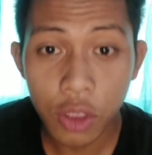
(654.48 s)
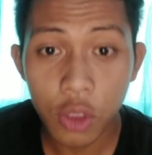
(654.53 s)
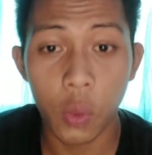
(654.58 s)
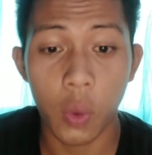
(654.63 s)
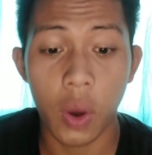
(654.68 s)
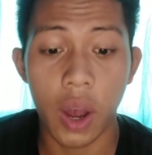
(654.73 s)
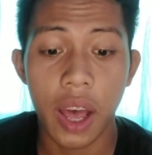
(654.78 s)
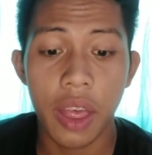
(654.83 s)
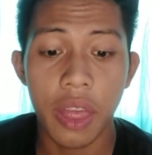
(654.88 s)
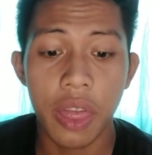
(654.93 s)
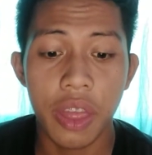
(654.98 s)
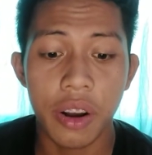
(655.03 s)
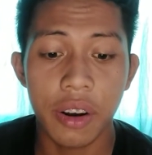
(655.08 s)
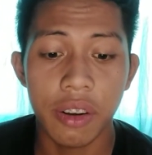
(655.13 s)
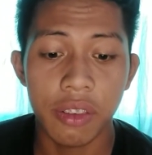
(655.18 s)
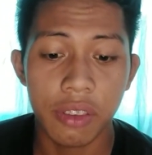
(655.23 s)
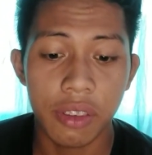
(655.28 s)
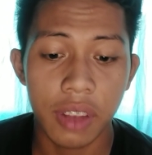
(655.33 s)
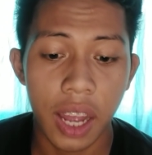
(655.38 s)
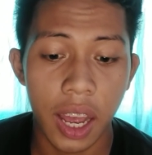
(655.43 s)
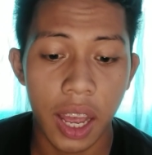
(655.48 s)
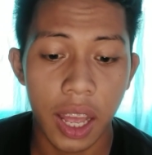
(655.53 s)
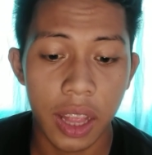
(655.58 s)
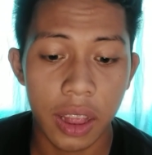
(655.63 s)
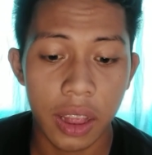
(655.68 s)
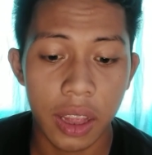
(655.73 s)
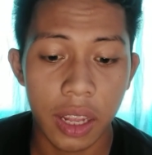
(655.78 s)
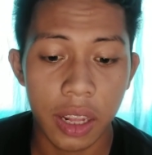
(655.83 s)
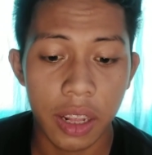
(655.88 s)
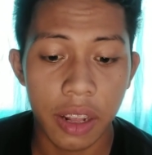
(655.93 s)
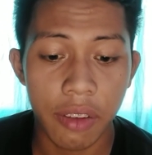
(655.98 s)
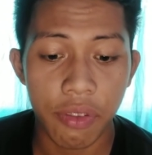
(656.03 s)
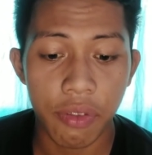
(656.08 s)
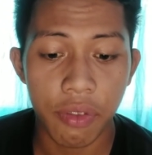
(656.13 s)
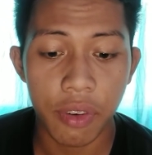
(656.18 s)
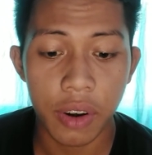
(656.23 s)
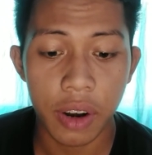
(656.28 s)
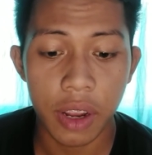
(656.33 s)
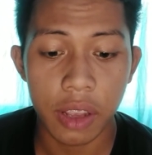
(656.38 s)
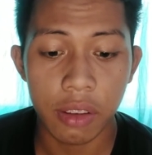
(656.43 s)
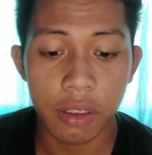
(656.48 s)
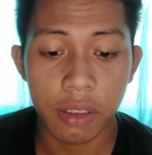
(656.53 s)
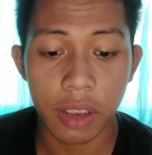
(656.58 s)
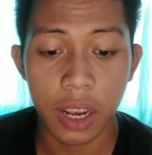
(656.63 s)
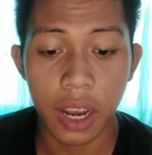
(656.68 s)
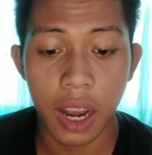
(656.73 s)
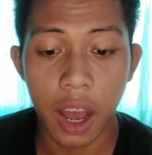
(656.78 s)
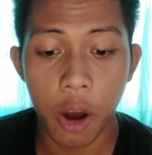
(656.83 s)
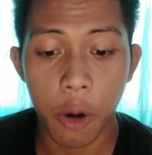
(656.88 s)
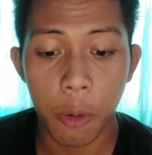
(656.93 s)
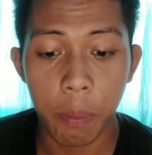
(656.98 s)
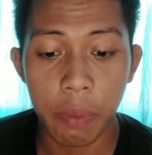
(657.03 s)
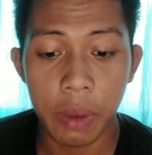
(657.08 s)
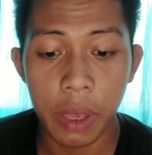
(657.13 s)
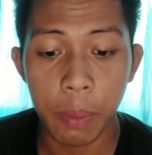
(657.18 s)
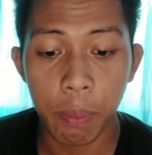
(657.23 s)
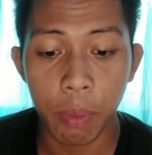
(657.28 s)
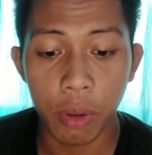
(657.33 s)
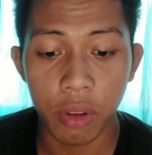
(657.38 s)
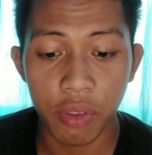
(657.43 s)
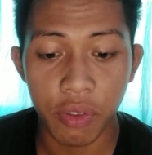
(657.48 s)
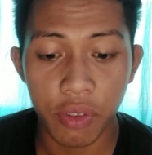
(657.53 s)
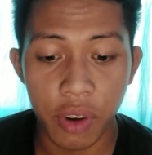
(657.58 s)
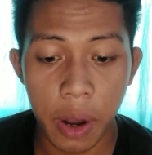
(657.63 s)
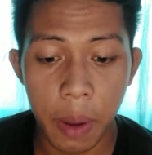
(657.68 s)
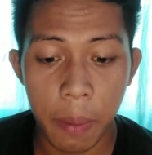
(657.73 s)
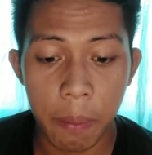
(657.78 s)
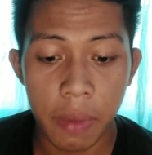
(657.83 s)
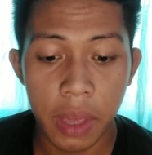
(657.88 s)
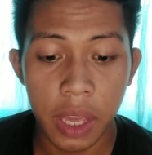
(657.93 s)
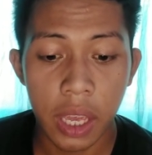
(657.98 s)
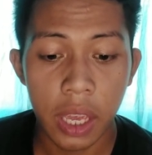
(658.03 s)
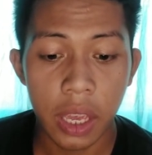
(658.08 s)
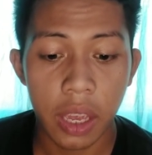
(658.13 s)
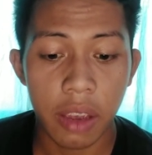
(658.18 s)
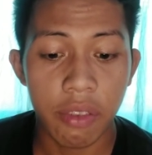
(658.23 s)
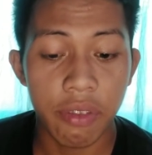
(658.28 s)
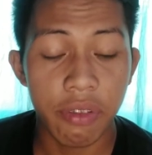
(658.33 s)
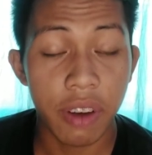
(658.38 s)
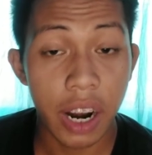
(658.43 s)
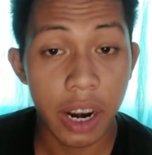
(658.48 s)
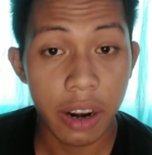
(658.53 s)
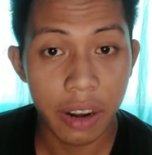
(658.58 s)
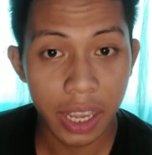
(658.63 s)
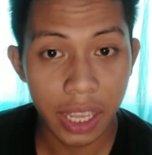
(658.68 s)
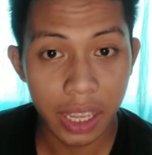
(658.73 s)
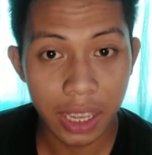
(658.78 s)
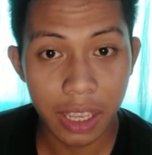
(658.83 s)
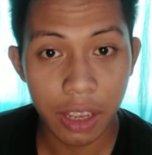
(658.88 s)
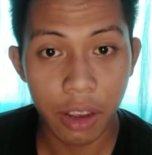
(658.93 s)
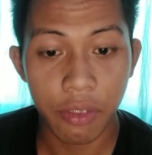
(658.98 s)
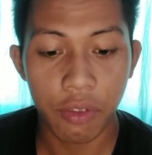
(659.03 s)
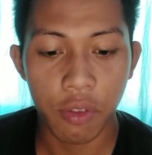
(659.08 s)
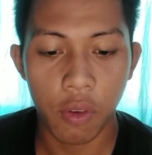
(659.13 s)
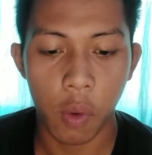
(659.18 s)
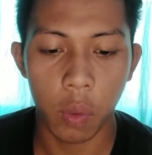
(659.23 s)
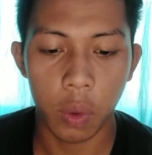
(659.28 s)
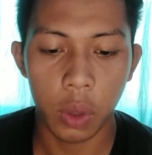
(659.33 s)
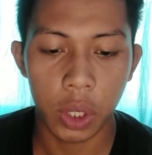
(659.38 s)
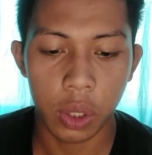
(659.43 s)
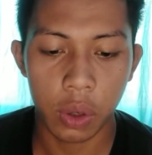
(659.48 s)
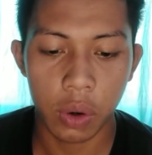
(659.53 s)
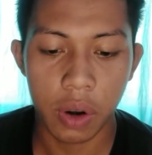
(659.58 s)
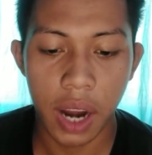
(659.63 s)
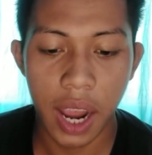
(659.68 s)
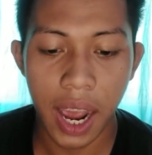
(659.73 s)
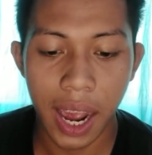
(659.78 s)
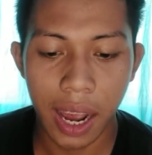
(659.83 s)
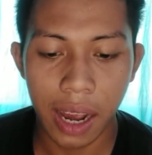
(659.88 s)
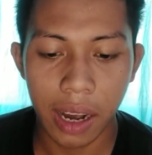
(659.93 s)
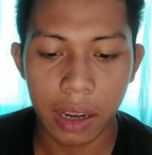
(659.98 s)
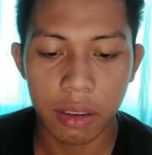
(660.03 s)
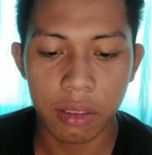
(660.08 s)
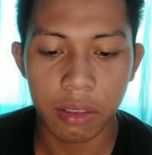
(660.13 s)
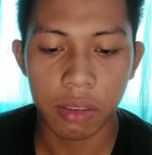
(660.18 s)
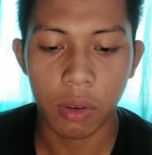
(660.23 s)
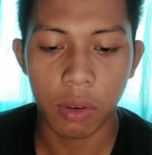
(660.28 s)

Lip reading: to understand the difference in how people from a variety of culture act,